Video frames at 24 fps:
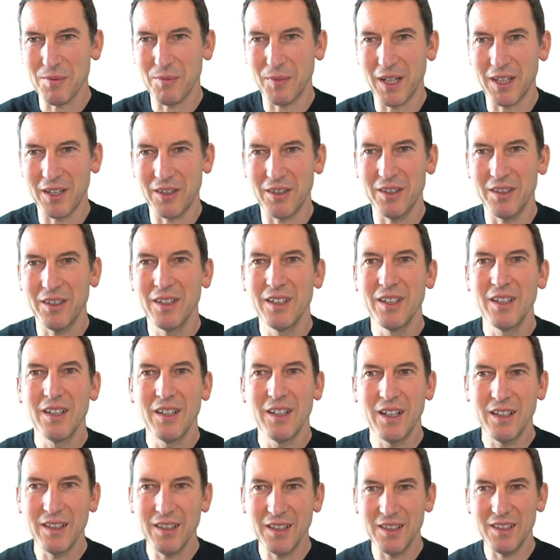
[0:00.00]
manner,
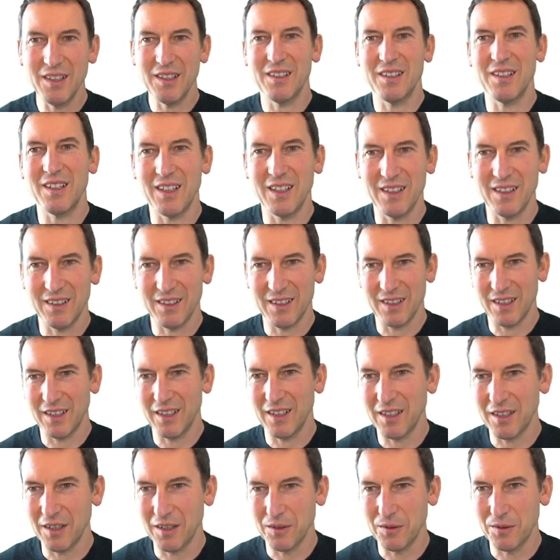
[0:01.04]
and then in the end I
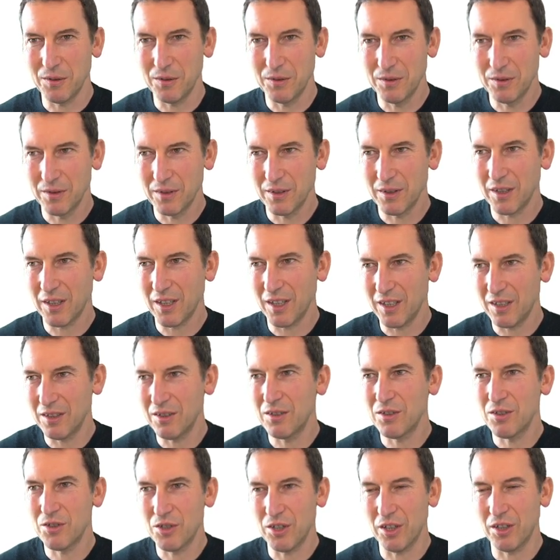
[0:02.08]
go
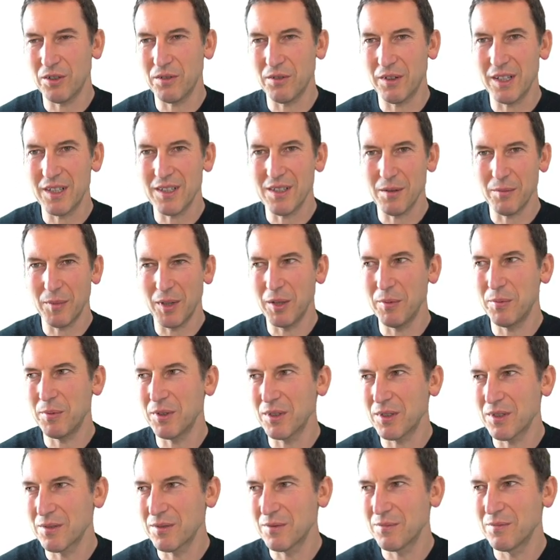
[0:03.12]
and generate some
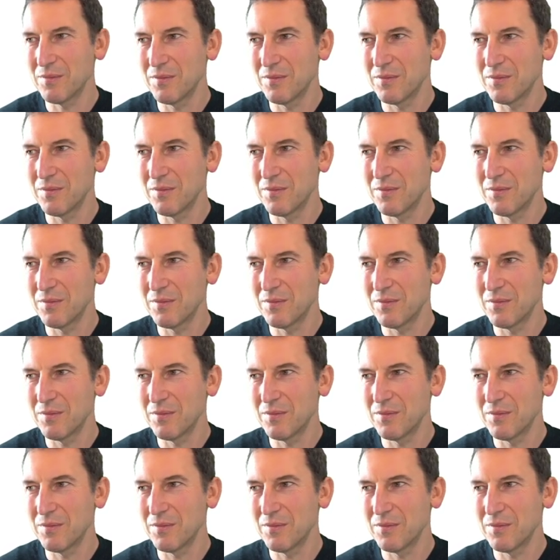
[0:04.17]
outputs.